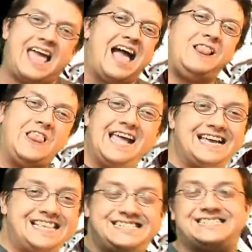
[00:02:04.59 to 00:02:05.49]
I
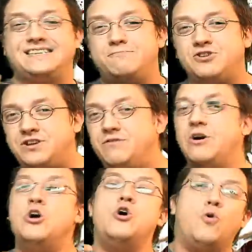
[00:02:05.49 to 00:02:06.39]
liken this similar to
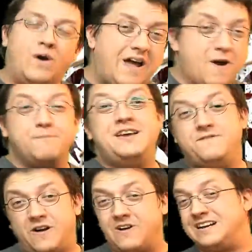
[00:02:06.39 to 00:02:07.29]
what Army
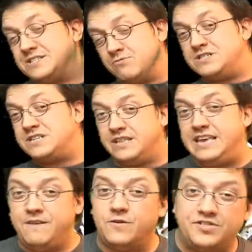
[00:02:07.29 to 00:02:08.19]
of Darkness was to the
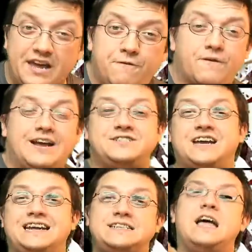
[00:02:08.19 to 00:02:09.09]
Evil Dead
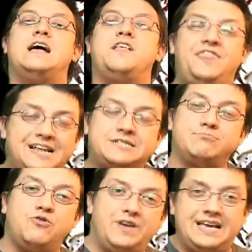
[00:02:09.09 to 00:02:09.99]
franchise. This
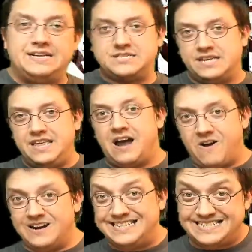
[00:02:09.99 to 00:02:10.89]
movie is to the
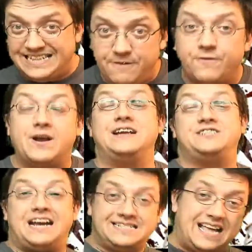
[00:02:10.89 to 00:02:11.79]
REC
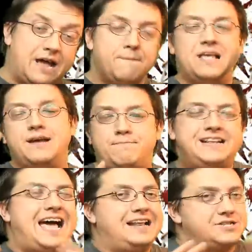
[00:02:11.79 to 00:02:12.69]
franchise. Now, but
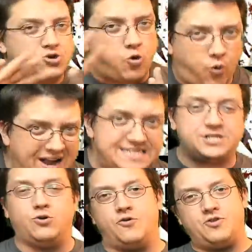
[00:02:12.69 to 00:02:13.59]
not quite
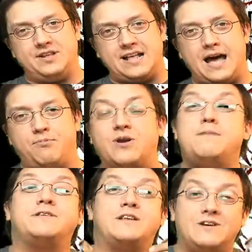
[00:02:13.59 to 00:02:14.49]
so over the top, okay?
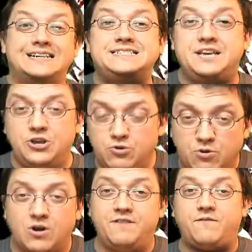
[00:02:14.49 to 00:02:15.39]
But there is
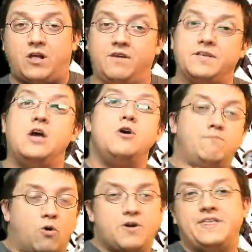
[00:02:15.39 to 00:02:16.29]
humor involved
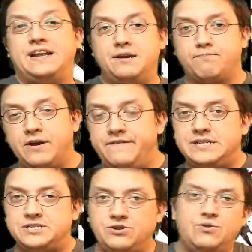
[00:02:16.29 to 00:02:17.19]
more than in the
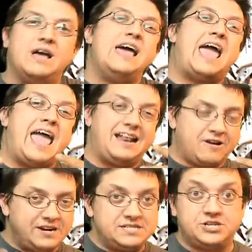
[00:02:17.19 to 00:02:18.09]
previous two, and
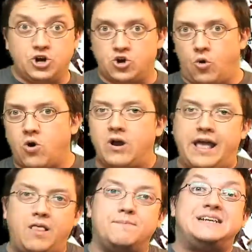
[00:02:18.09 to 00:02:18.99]
there is your gore
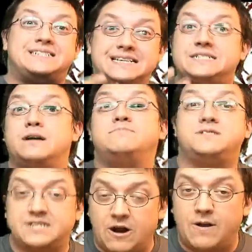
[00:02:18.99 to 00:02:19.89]
elements and some
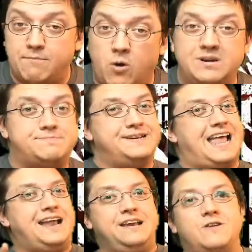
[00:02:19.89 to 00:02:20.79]
scary moments, but
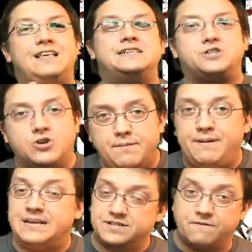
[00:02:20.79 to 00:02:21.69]
not nearly as
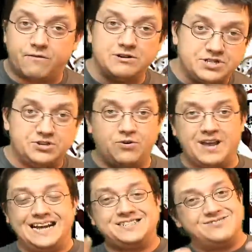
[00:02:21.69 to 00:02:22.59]
creepy as the first two,
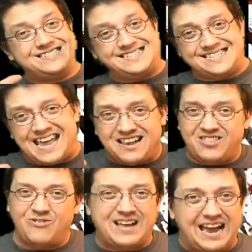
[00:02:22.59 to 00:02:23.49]
okay? So it's a
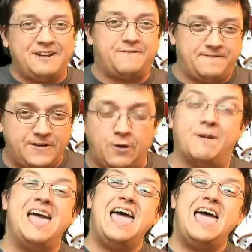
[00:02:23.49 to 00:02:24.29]
standalone kind of film.